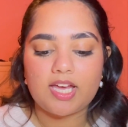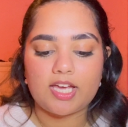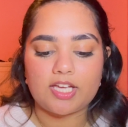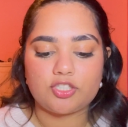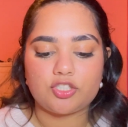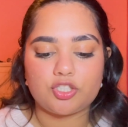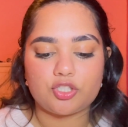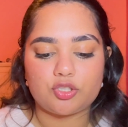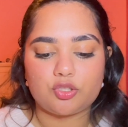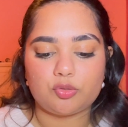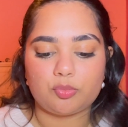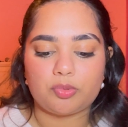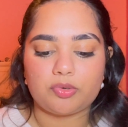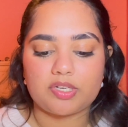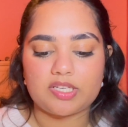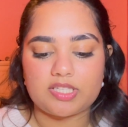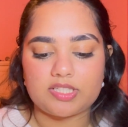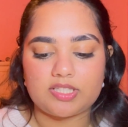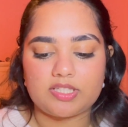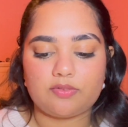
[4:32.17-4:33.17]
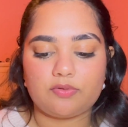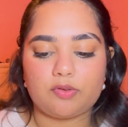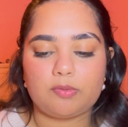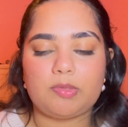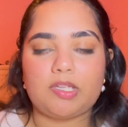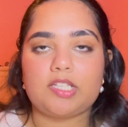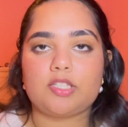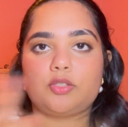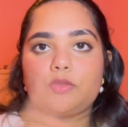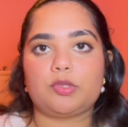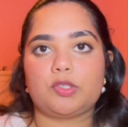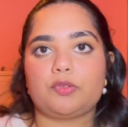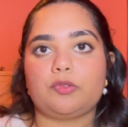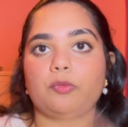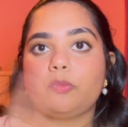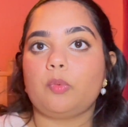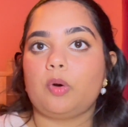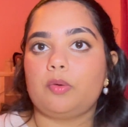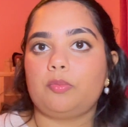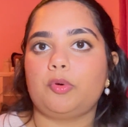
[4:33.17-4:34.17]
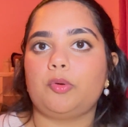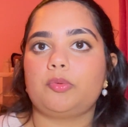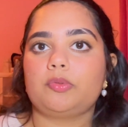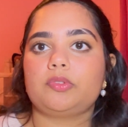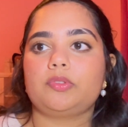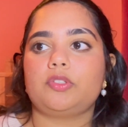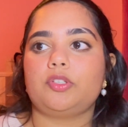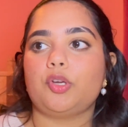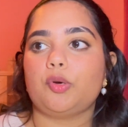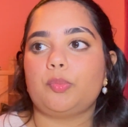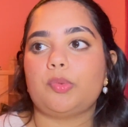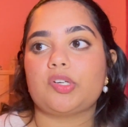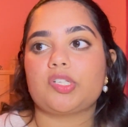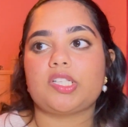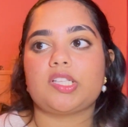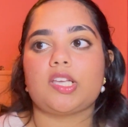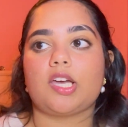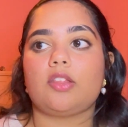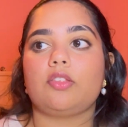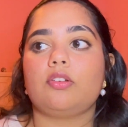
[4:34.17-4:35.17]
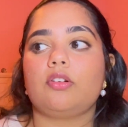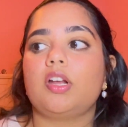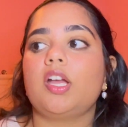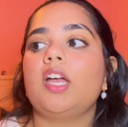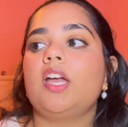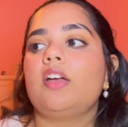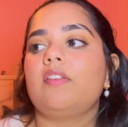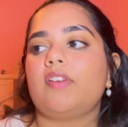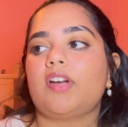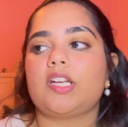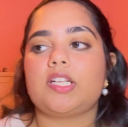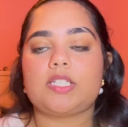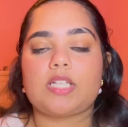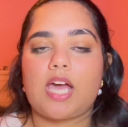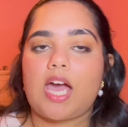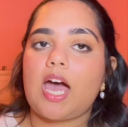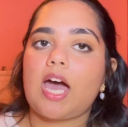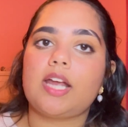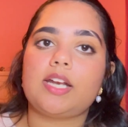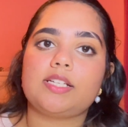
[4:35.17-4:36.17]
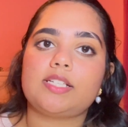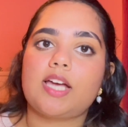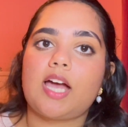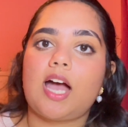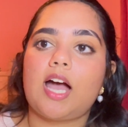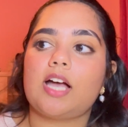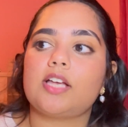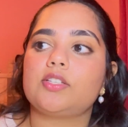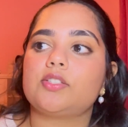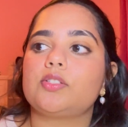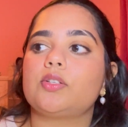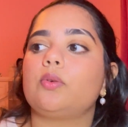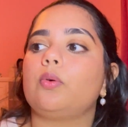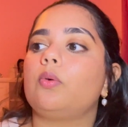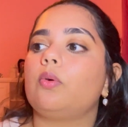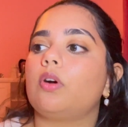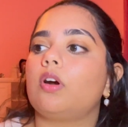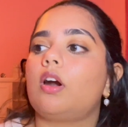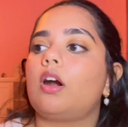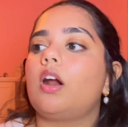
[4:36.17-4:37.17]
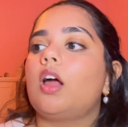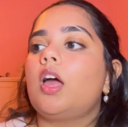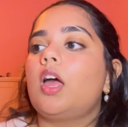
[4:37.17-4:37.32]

It's just super easy for me to switch from one notebook to the other if I need to add a task or